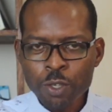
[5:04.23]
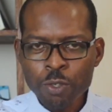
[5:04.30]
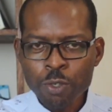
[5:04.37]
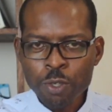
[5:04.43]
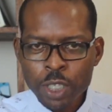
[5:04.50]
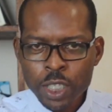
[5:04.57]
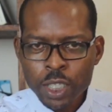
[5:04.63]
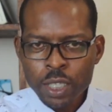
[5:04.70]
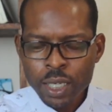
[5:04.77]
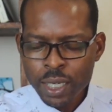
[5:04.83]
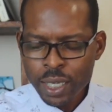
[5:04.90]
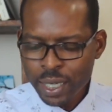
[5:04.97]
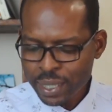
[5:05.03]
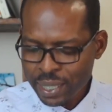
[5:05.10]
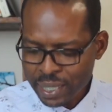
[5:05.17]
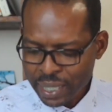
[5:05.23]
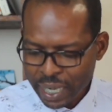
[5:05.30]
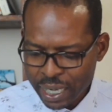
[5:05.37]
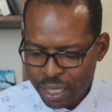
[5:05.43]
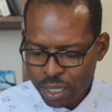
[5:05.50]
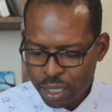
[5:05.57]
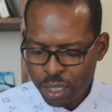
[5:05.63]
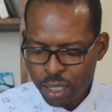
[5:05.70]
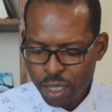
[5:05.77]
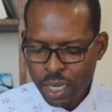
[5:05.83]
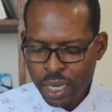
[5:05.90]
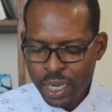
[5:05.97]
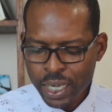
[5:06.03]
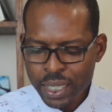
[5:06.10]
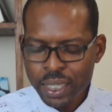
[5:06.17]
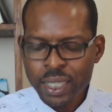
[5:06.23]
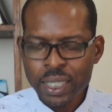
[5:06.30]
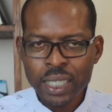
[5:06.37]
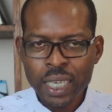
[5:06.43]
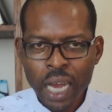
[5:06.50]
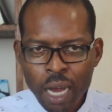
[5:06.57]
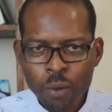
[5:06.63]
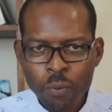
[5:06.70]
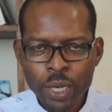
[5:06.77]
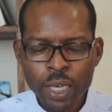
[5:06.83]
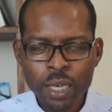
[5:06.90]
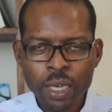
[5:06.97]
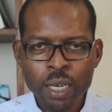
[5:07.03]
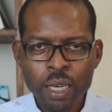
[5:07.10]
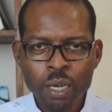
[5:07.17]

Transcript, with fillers: the original attack against Yahweh